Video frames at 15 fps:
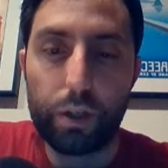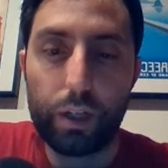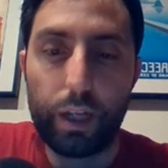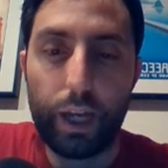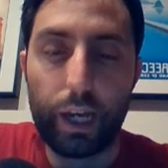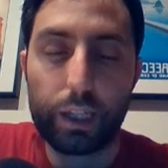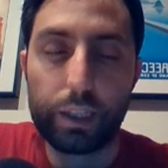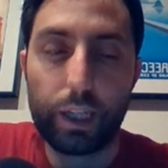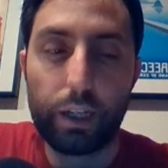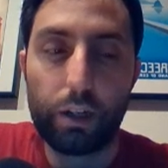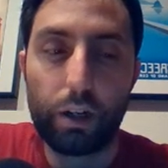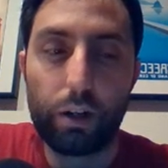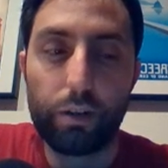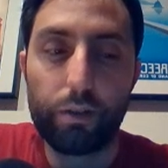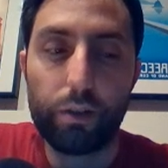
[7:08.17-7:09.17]
exile
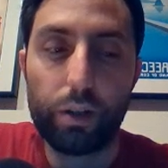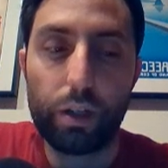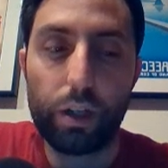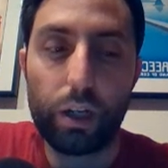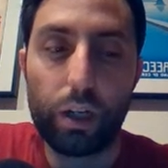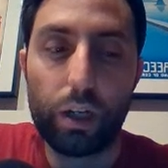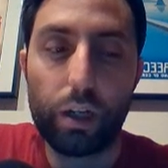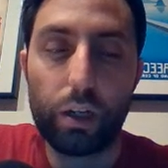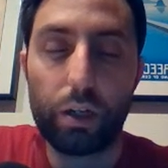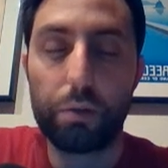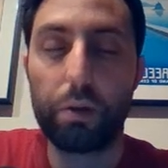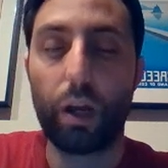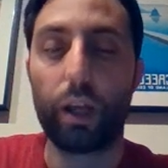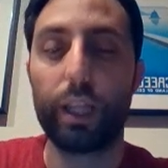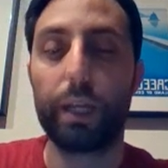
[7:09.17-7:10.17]

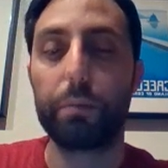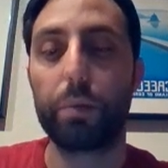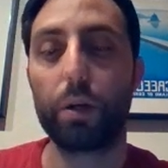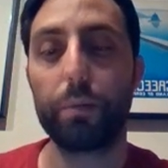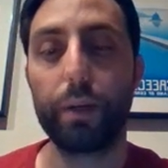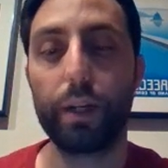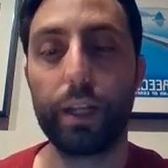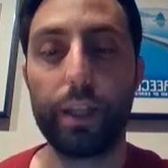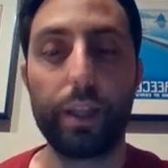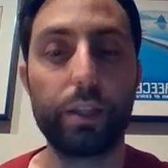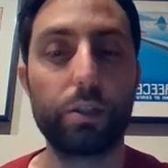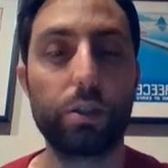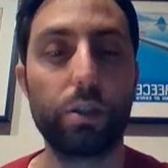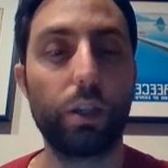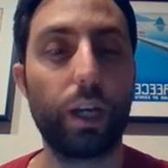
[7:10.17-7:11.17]
non-land permanent, and then
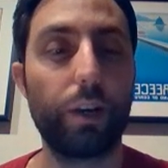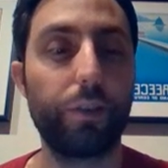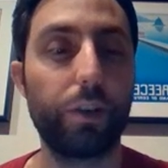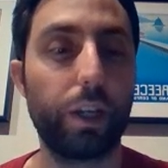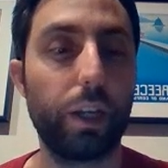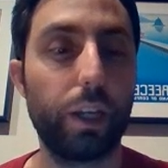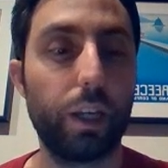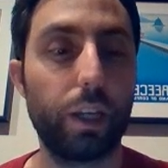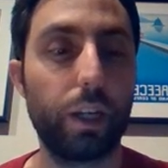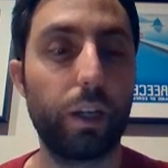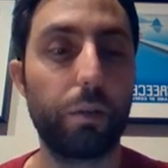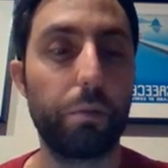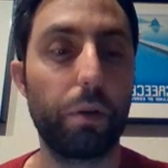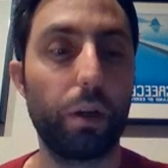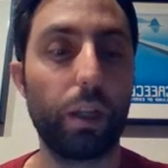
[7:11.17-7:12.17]
still have your Gideon
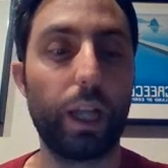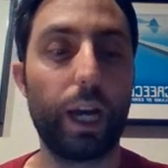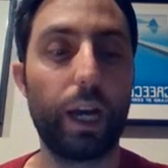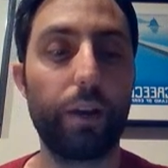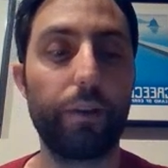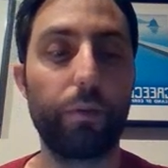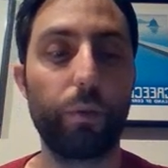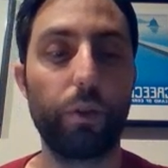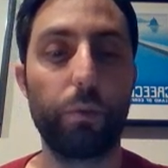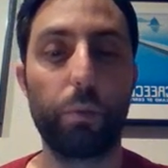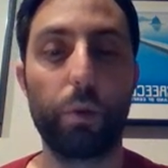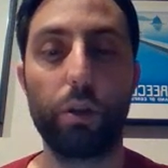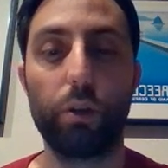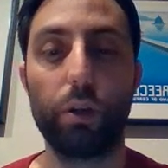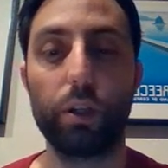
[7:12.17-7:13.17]
alive with
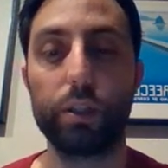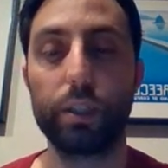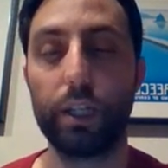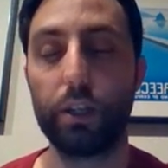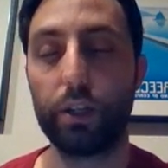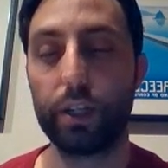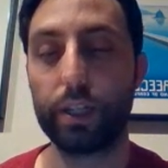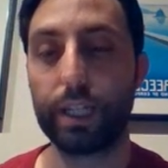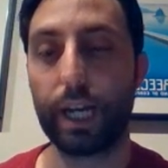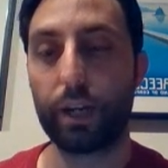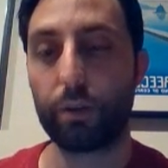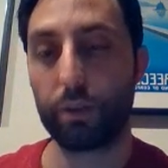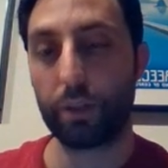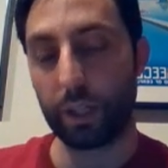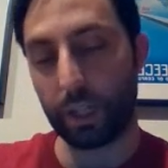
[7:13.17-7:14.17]
1 loyalty, and you can attack
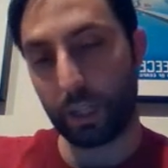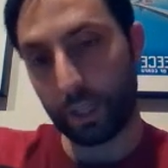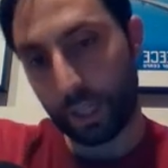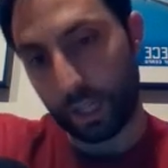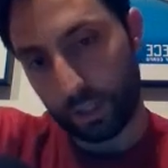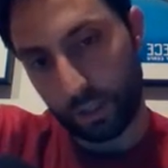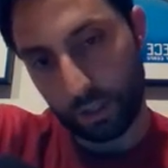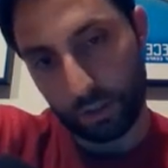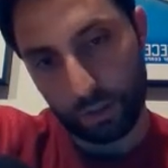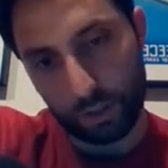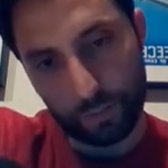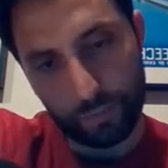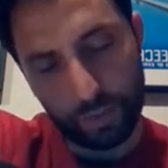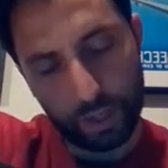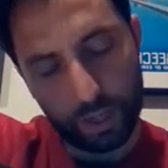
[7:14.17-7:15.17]
with the Gideon that turn. So
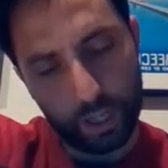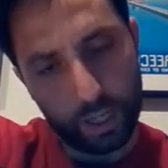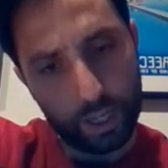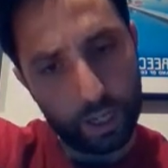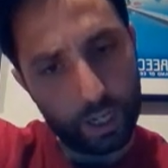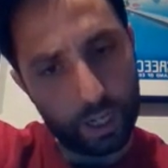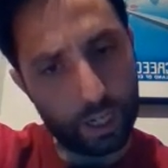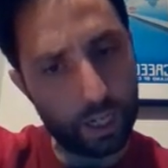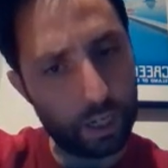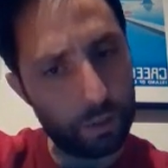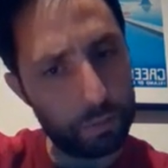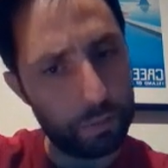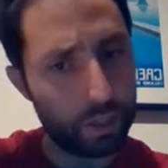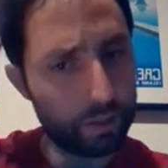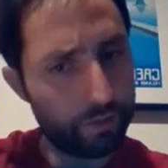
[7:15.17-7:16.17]

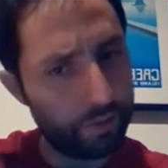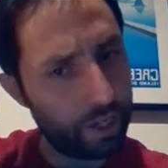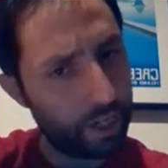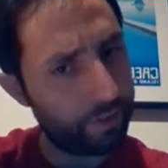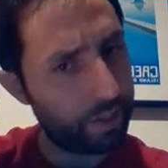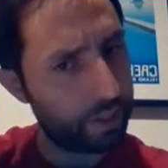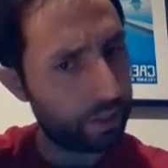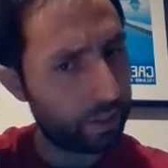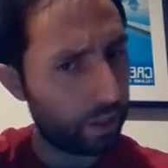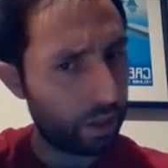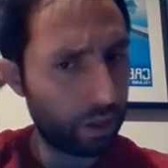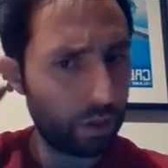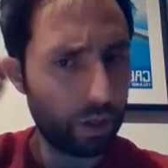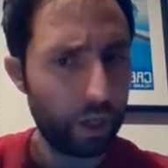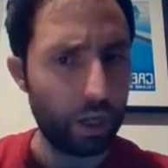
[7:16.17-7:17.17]
it's very, very
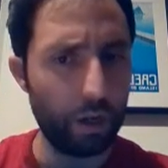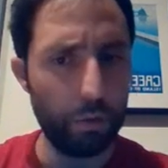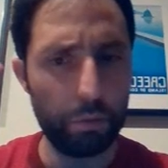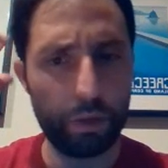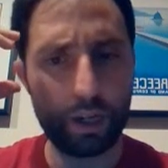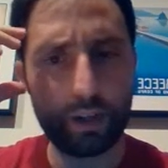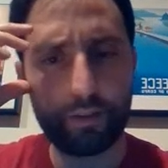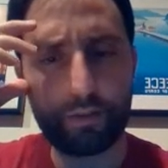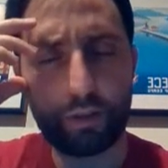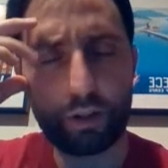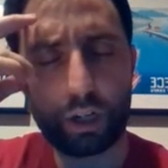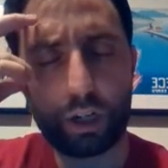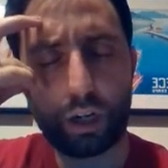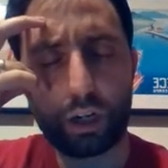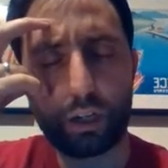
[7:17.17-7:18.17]
slow, but for a
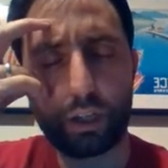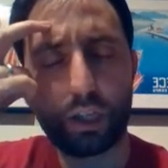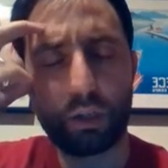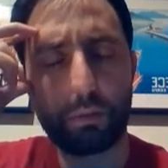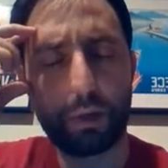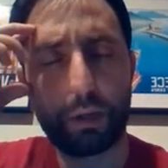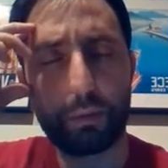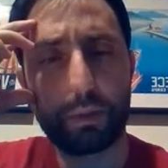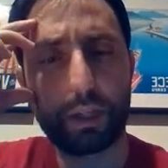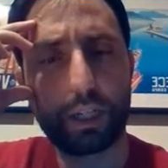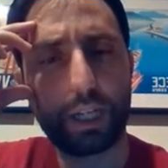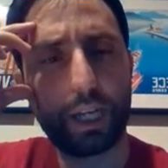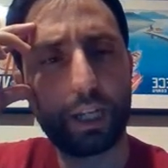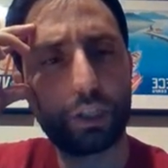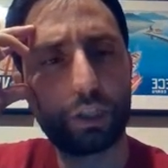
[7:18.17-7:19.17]
card that you might
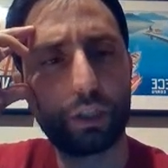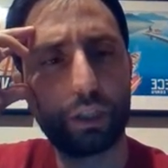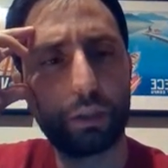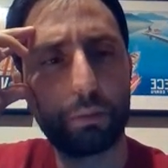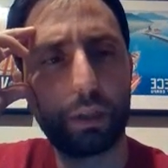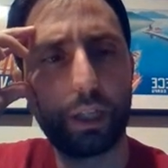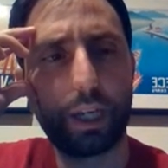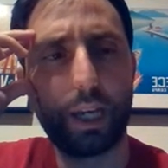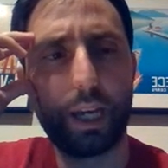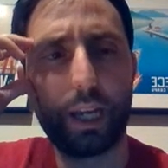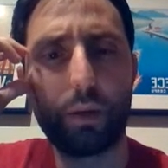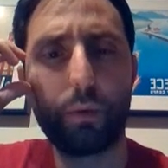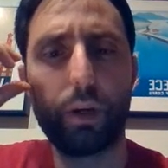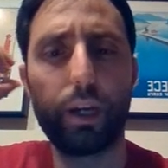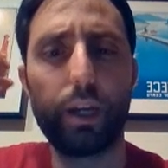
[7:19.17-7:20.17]
potentially play
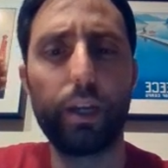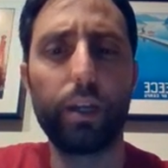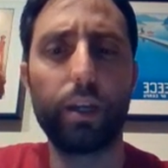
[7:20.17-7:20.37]
anyway